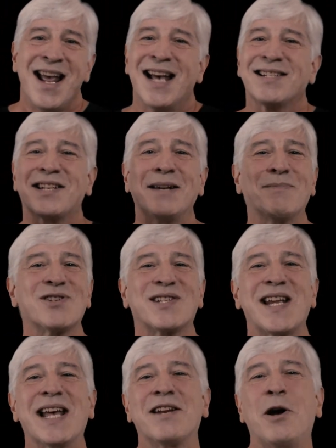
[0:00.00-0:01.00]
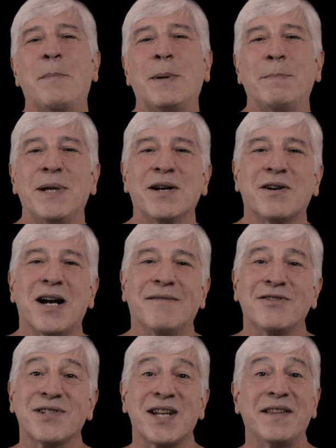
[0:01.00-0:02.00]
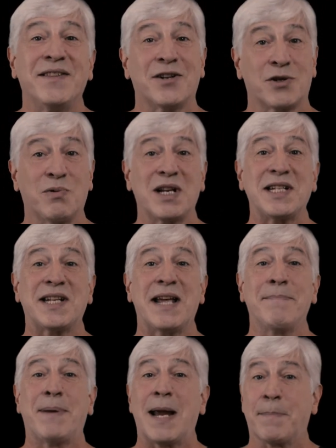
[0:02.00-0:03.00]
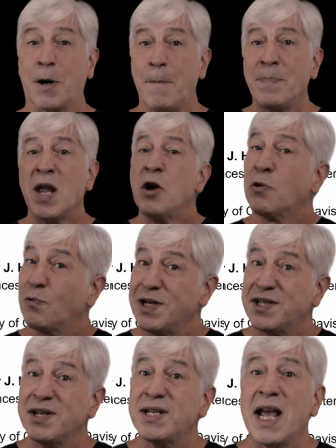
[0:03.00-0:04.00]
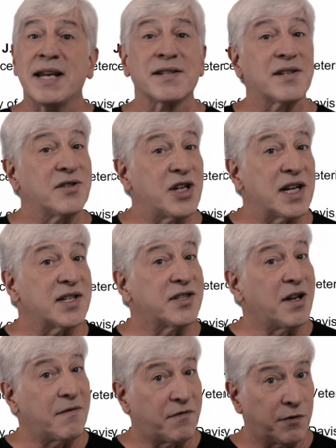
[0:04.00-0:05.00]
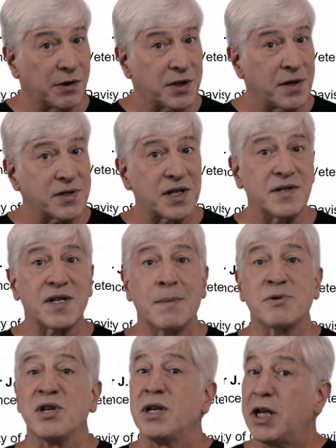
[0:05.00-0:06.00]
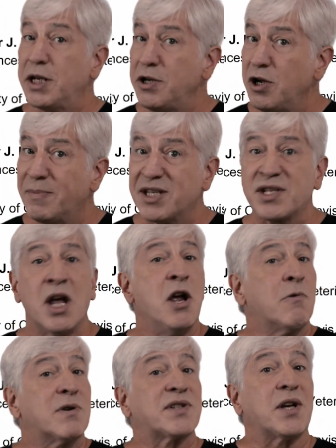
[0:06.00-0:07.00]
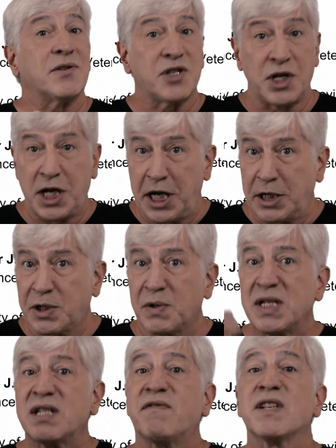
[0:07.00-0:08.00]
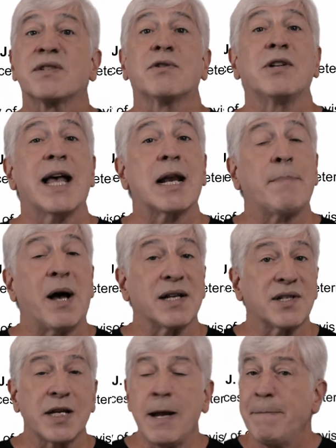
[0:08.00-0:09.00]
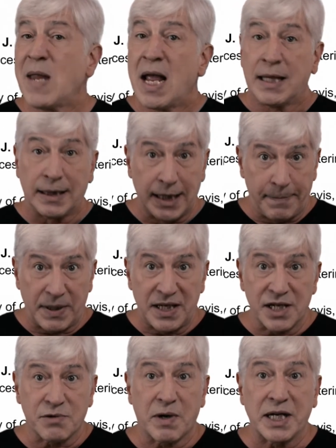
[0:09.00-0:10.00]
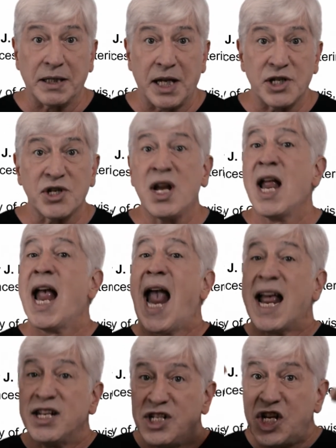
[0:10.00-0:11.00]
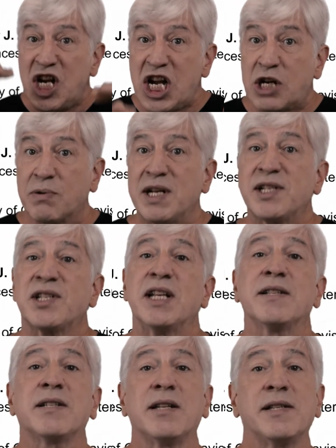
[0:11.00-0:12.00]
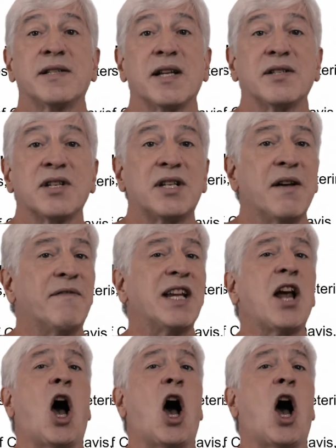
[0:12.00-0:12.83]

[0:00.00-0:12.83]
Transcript: As Kimber Stanhope and Peter Havel said in their twenty ten paper, recent data suggests that fructose consumption in humans results in increased visceral adiposity, lipid dysregulation, and decreased insulin sensitivity,